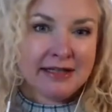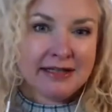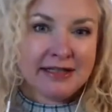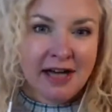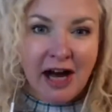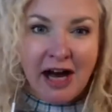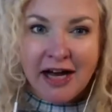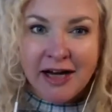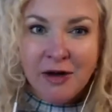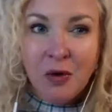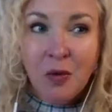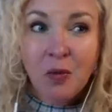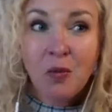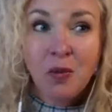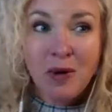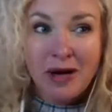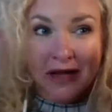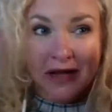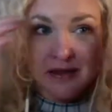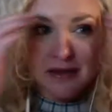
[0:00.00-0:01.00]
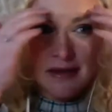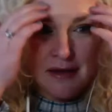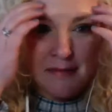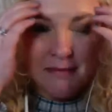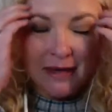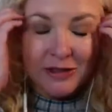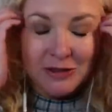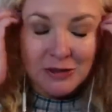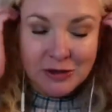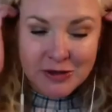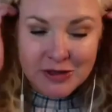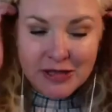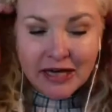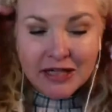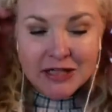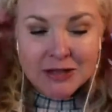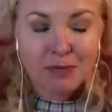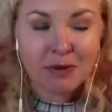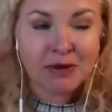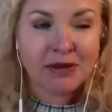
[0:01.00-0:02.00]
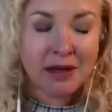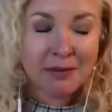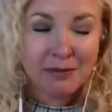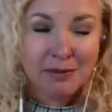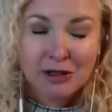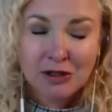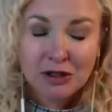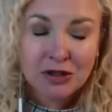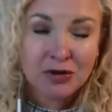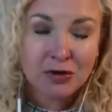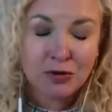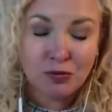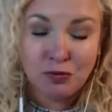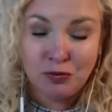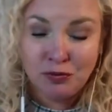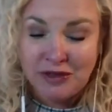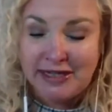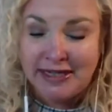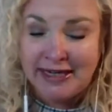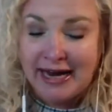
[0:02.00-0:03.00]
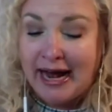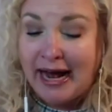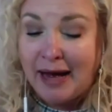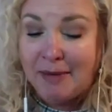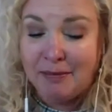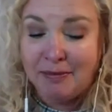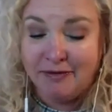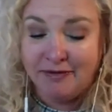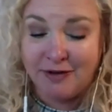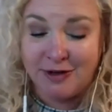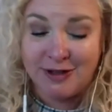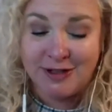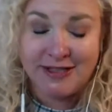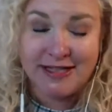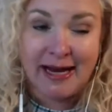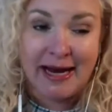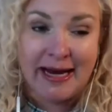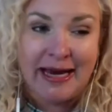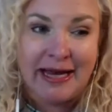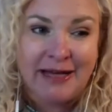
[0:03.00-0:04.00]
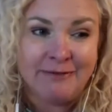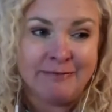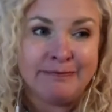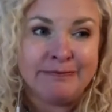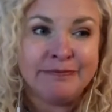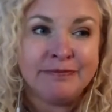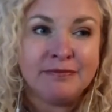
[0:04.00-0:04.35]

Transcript: done with a mentor text, but let me just recap for a second